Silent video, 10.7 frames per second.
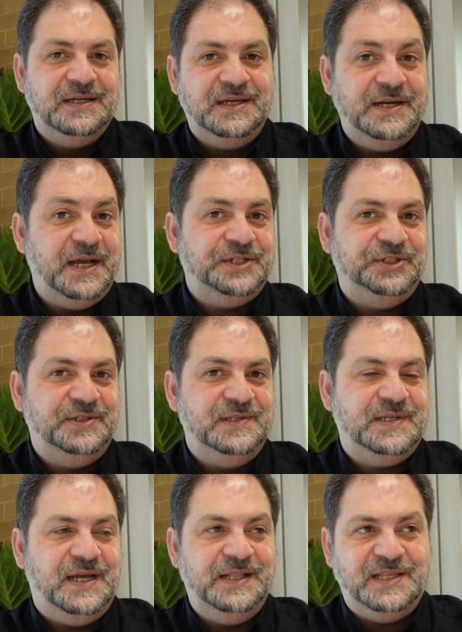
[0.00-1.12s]

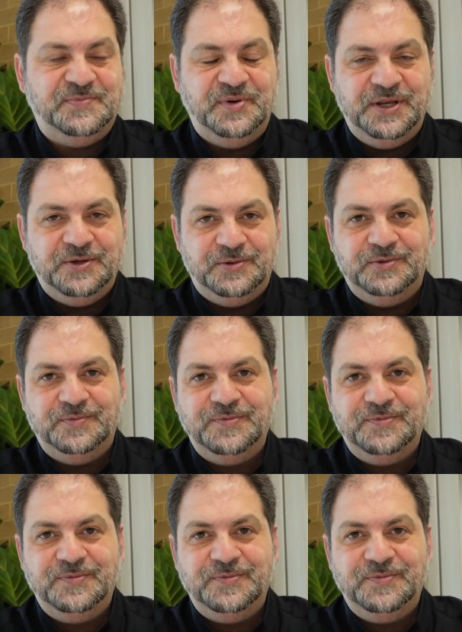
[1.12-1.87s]
connections. And that's pretty cool.